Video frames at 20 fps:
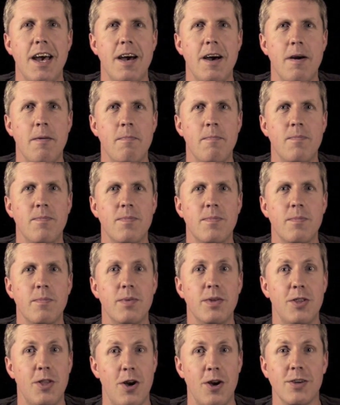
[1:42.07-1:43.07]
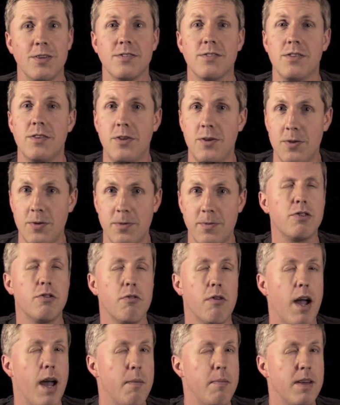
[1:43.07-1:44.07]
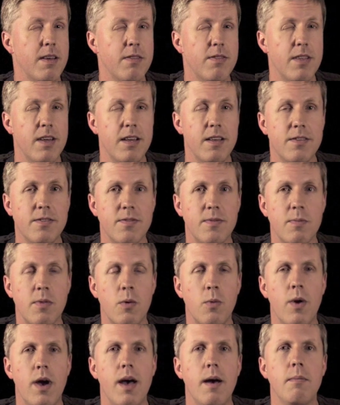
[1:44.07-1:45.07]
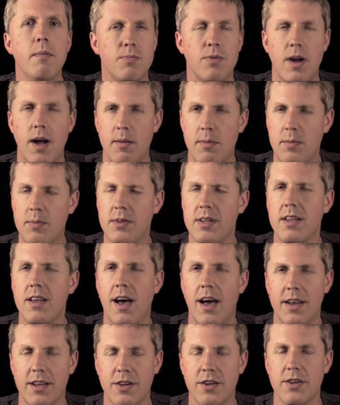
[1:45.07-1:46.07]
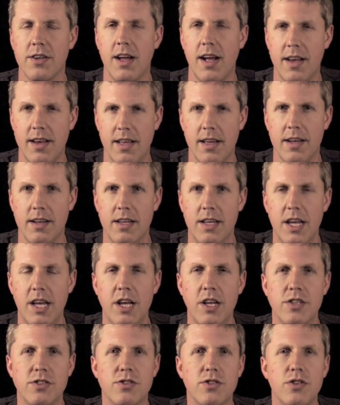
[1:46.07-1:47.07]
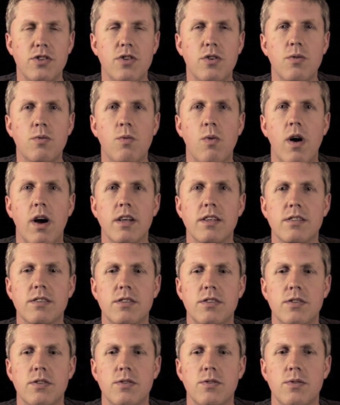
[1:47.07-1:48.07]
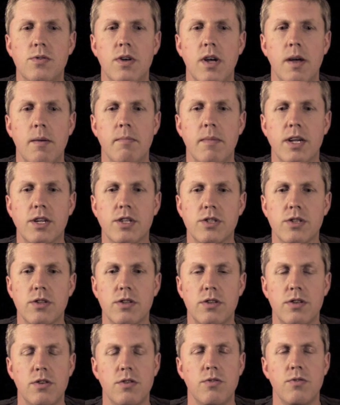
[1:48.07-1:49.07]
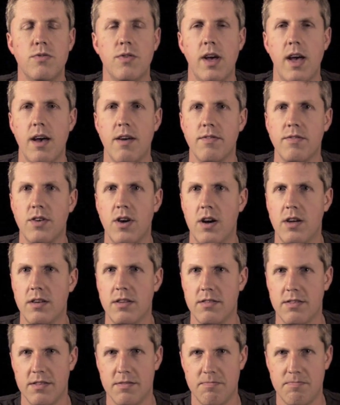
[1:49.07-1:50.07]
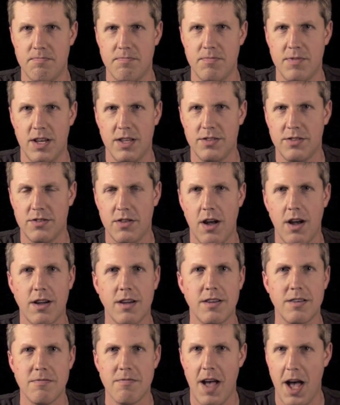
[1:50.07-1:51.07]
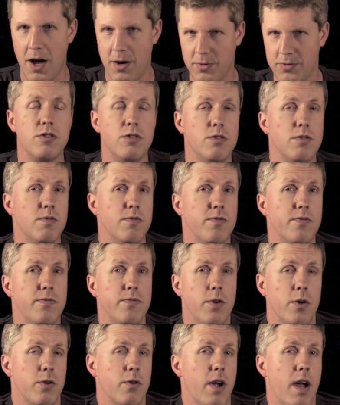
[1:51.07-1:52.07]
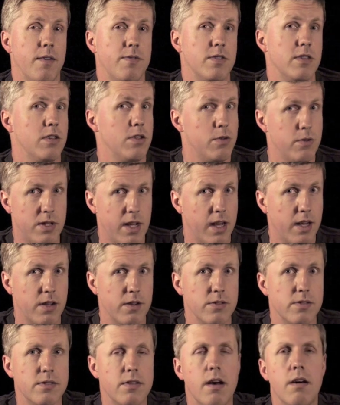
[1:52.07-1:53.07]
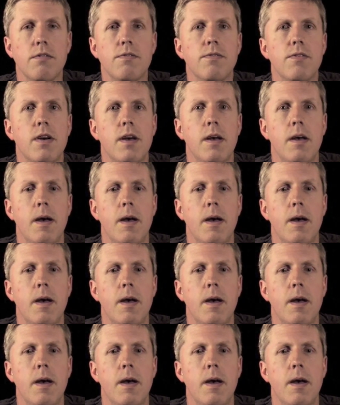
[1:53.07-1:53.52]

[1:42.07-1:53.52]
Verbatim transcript: um, belongs to you. Grabbing things from the web, probably not a good idea. So you want to make sure you have gone to the a stock house, use photographs that you take yourself